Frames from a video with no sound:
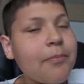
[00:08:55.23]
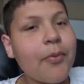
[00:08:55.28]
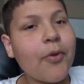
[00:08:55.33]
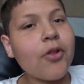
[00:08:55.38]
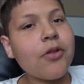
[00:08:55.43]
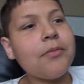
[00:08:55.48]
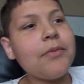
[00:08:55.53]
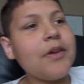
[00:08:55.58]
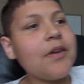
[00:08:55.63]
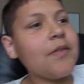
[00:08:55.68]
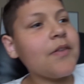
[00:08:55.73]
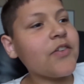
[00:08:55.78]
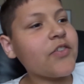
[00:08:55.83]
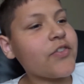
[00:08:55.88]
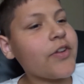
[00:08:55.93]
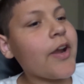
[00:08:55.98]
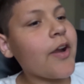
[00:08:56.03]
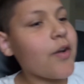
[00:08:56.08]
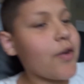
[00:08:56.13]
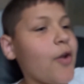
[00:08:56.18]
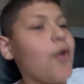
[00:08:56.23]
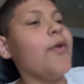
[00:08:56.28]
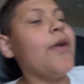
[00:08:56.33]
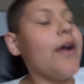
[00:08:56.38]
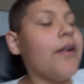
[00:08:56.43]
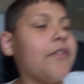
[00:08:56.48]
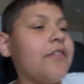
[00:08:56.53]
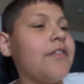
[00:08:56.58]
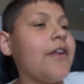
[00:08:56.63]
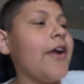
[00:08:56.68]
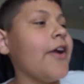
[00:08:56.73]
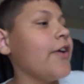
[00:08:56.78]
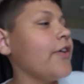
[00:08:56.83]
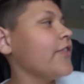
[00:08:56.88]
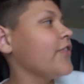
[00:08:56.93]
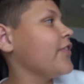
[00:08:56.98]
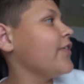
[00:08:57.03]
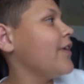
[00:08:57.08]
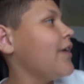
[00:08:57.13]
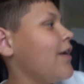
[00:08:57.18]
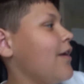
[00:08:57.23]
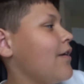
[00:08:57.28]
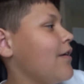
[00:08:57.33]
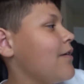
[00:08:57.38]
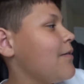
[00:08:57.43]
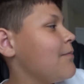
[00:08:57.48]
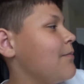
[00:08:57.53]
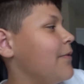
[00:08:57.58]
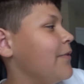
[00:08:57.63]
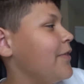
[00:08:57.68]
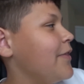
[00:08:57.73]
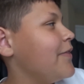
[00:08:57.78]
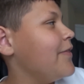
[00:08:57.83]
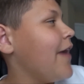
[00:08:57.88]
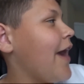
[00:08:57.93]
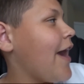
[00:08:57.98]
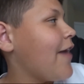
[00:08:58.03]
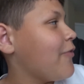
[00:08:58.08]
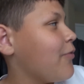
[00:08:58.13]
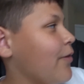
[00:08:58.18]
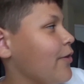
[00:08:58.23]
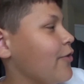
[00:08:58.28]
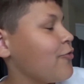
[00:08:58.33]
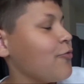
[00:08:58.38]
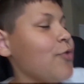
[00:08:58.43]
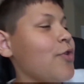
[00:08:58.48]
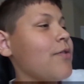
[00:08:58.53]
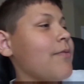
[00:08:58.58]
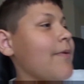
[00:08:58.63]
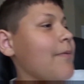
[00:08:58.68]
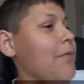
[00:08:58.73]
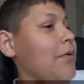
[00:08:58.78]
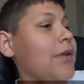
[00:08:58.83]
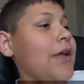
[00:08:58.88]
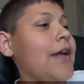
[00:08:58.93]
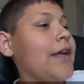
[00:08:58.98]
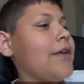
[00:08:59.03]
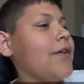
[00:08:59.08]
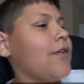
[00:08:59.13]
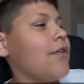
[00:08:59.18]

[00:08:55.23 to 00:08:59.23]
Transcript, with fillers: pulling me in this chair to go downstairs, but halfway through we were like,